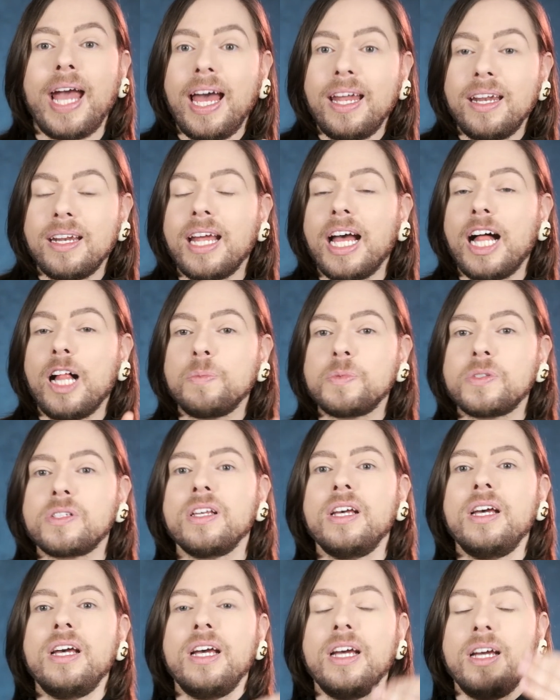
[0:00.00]
And it helps
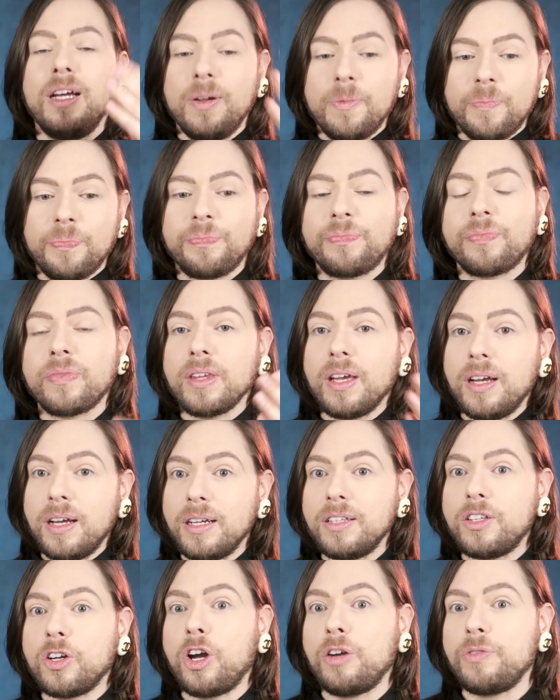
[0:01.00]

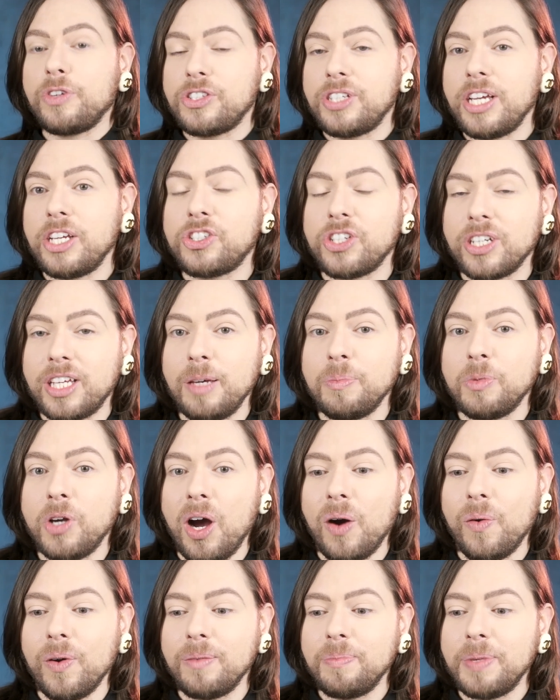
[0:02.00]
the conversation keep
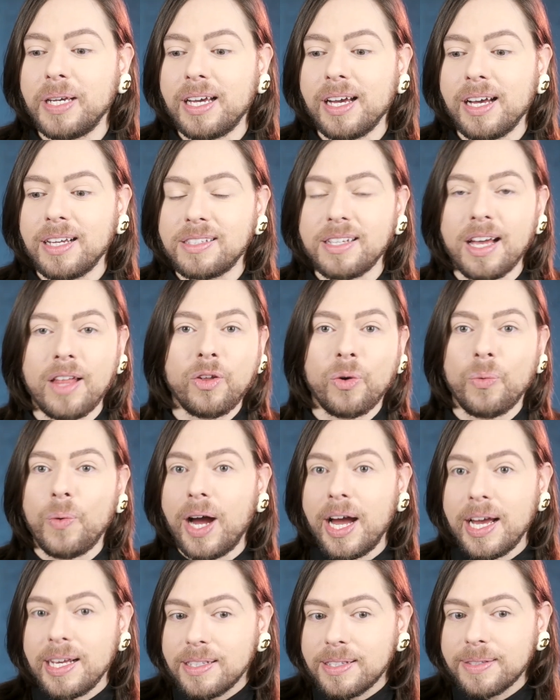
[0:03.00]
going, because
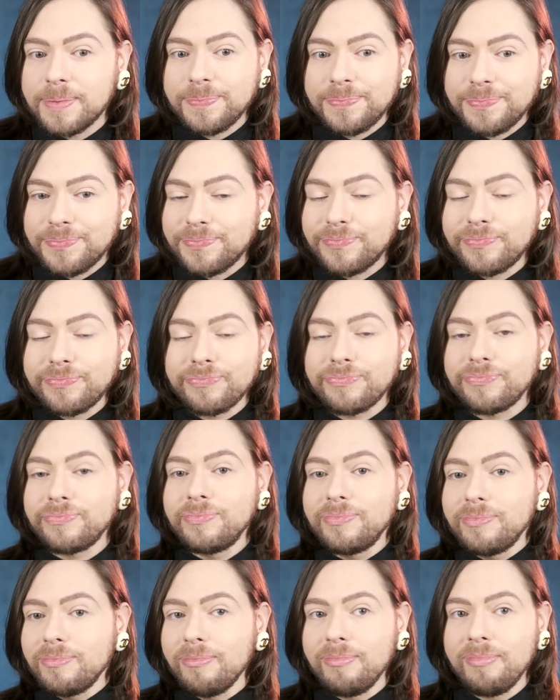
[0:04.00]
otherwise
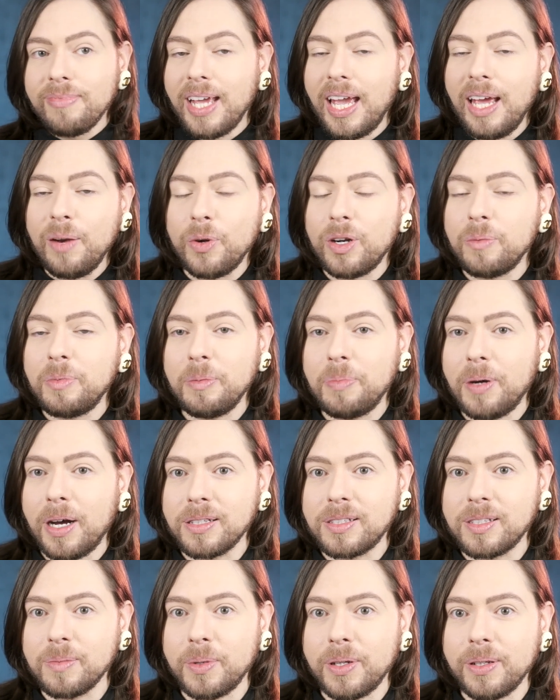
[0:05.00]
it wouldn't be
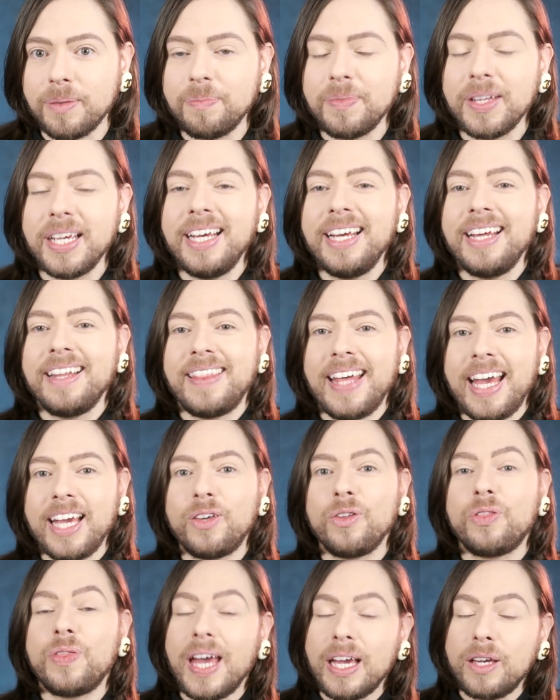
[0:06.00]
possible.
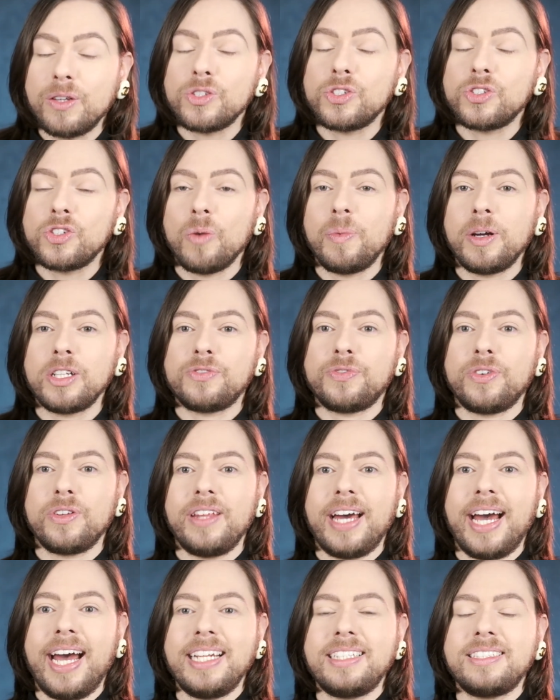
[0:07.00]
Thank you. Thank you so much for
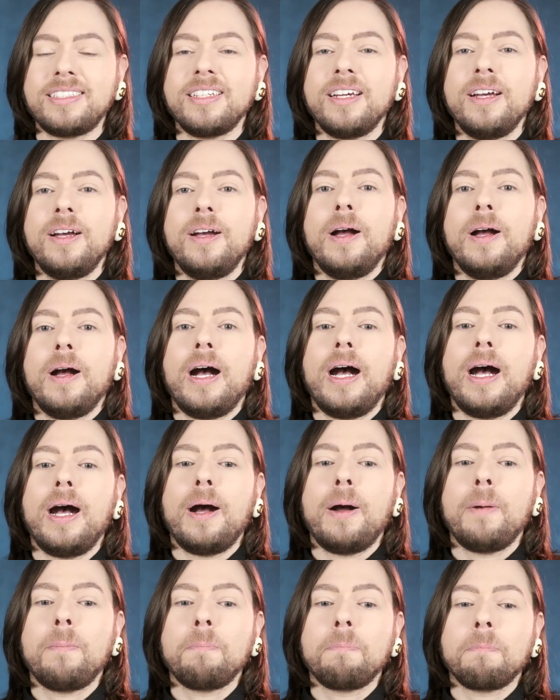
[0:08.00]
that.
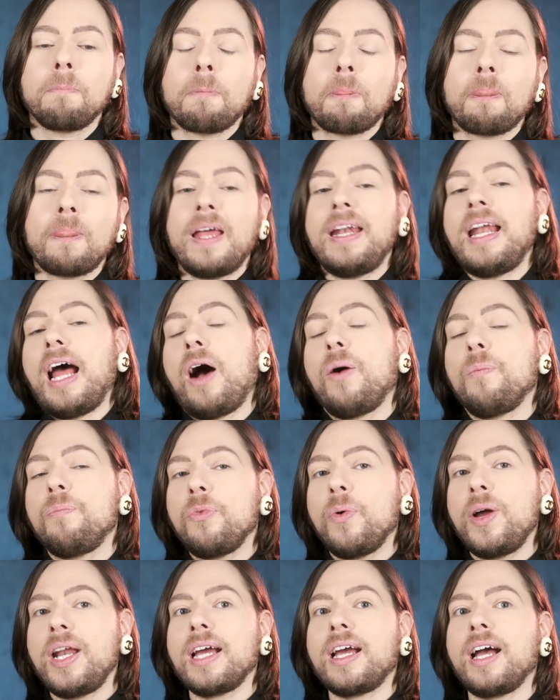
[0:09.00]
Now,
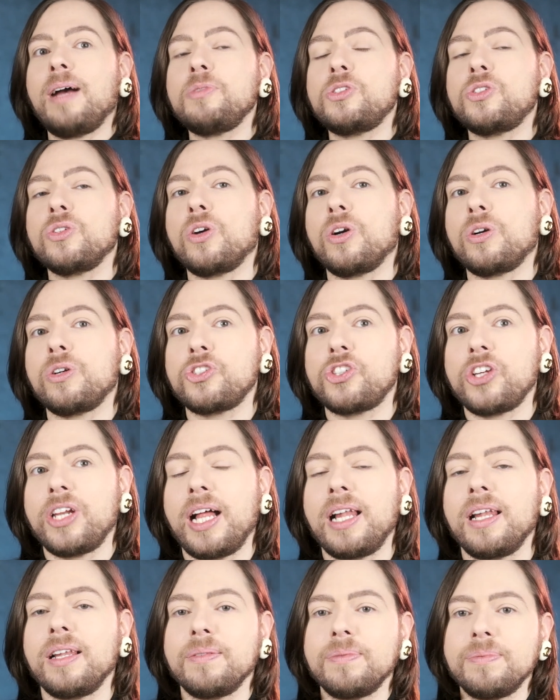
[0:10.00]
when it comes to Coco
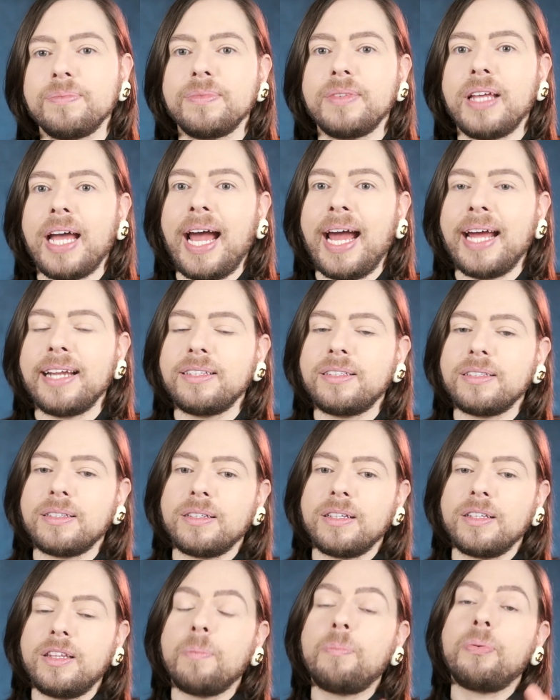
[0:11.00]
Chanel and
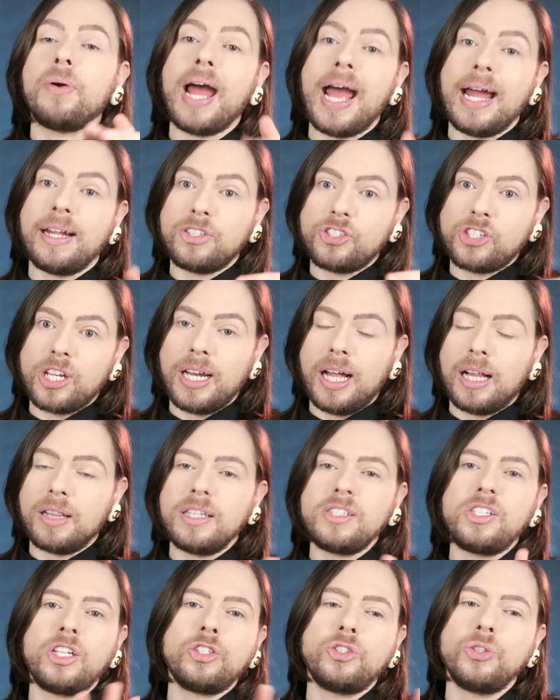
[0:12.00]
the brand Chanel,
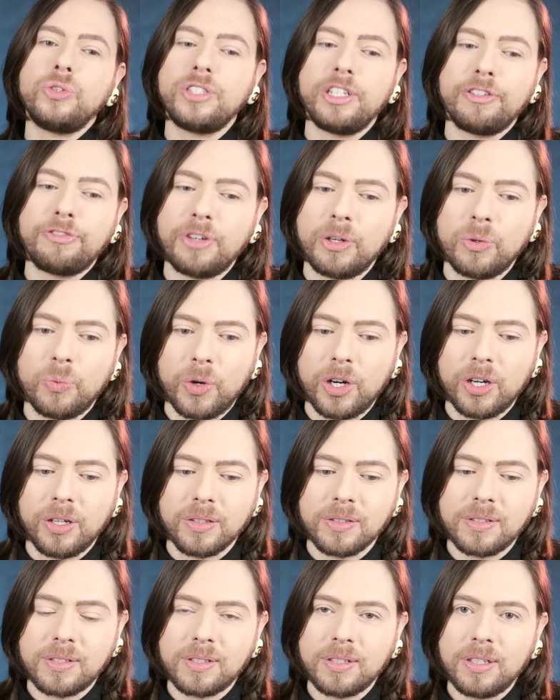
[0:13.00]
these are two different
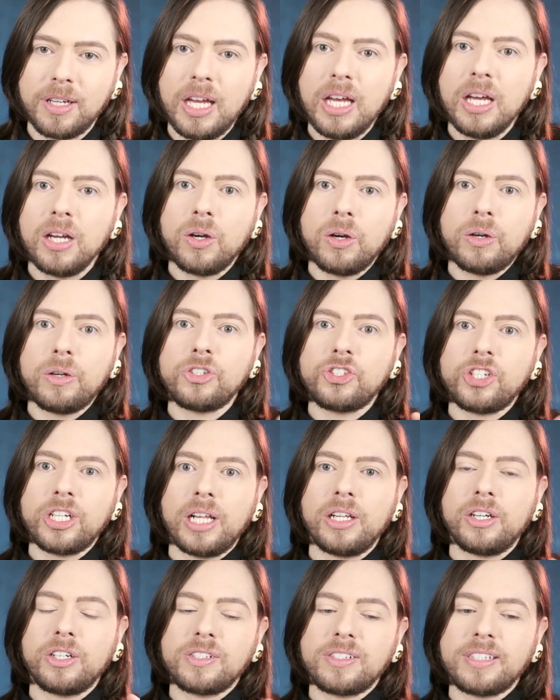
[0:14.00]
worlds. Coco
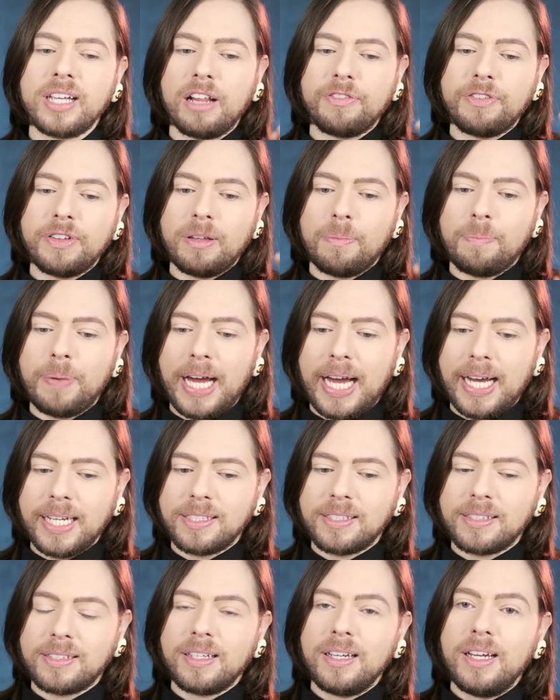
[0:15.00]
Chanel herself in the
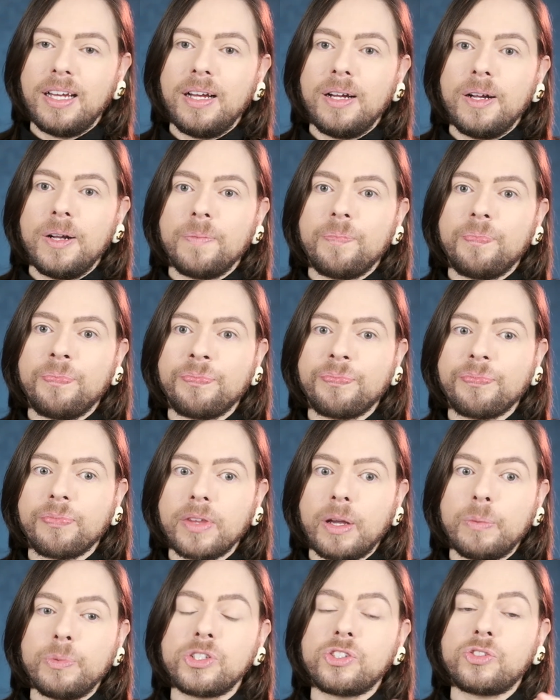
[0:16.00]
past
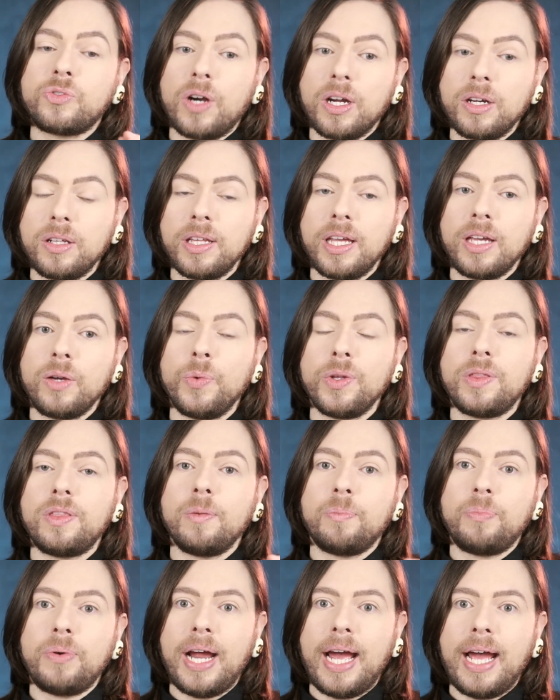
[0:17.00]
was struggling with
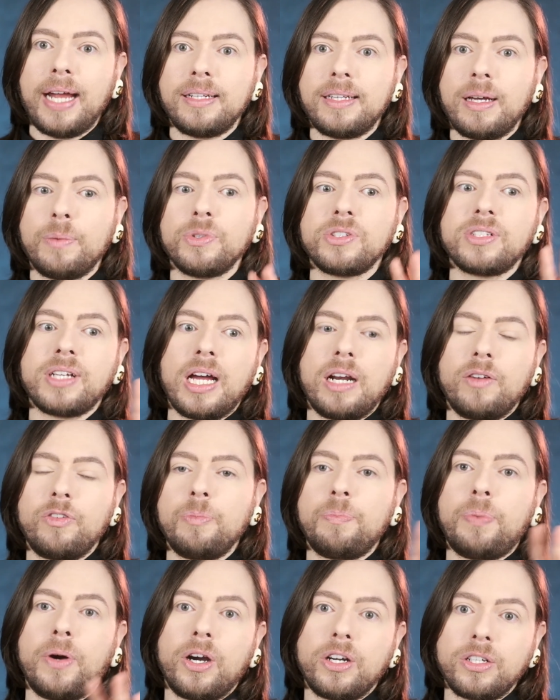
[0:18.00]
the brand that was kind of
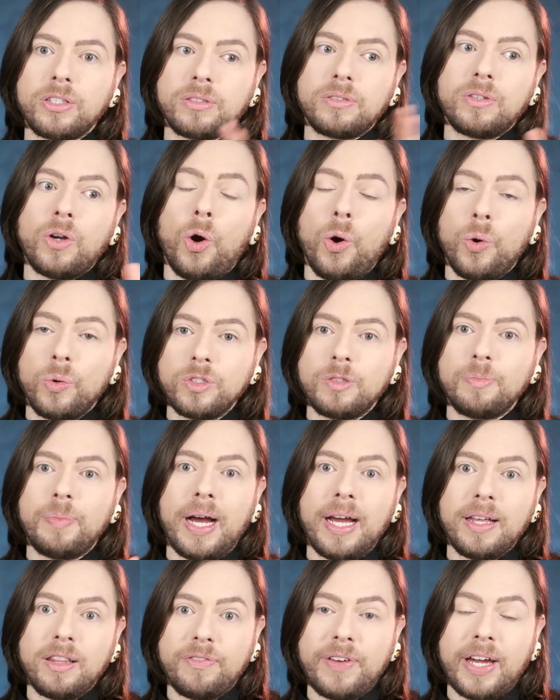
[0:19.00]
in part owned
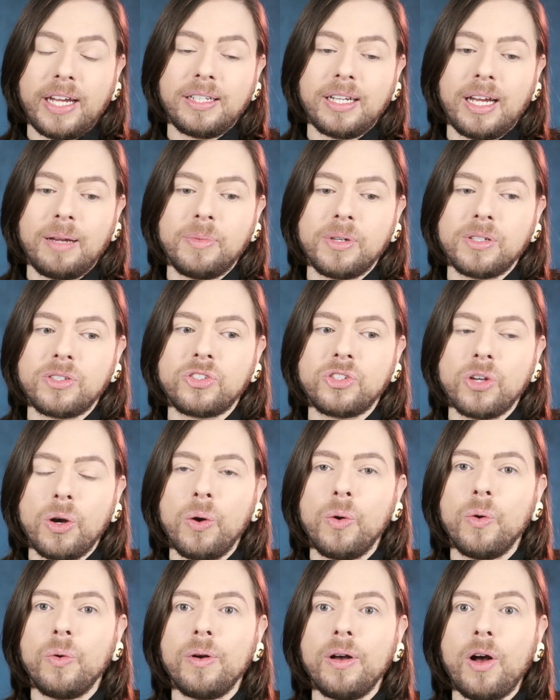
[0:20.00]
by the Wertheimers.
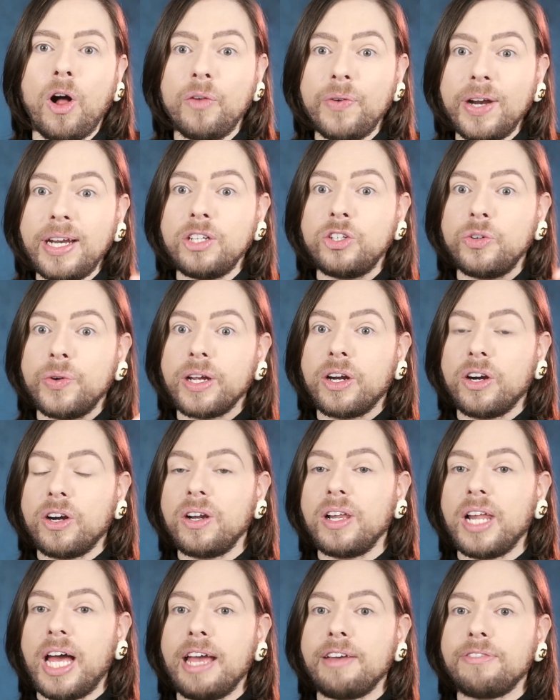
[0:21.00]
So already during her
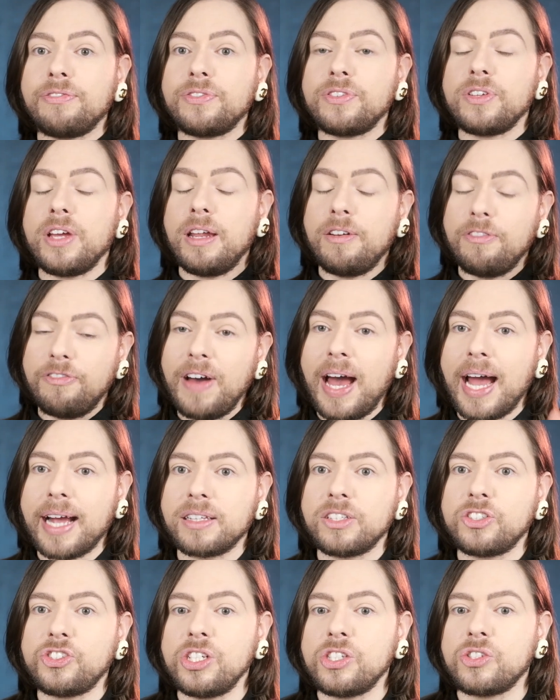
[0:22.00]
life, in
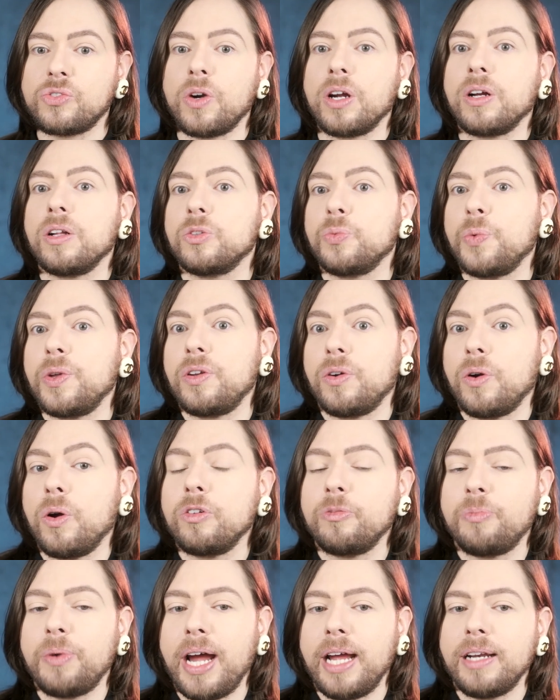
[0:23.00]
fact, she struggled with her
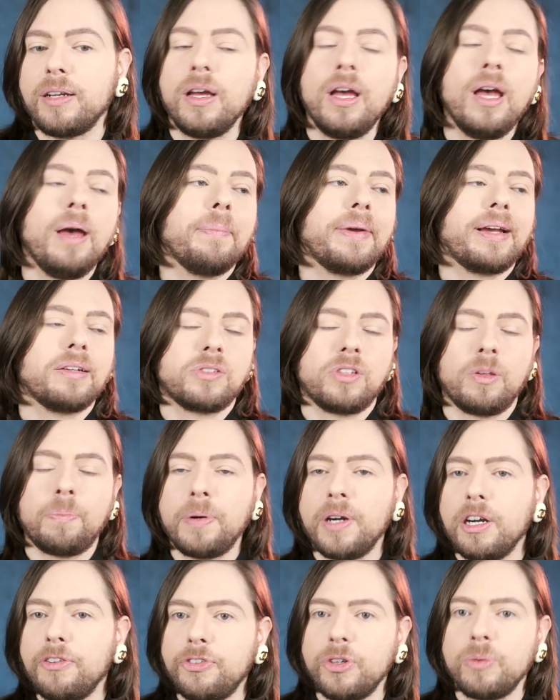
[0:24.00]
own brand because of the
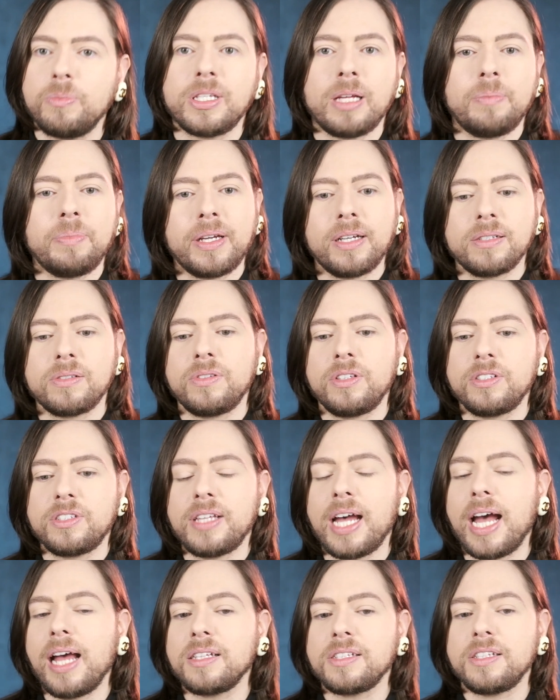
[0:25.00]
perfumes and because of the
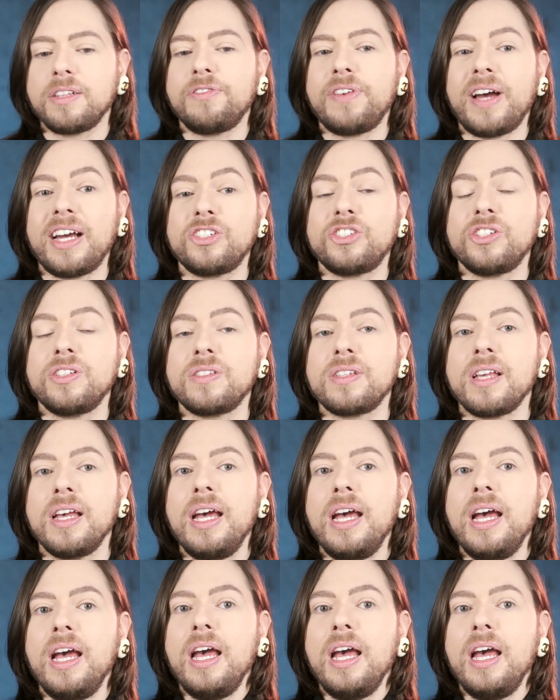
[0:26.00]
styles and the fashions.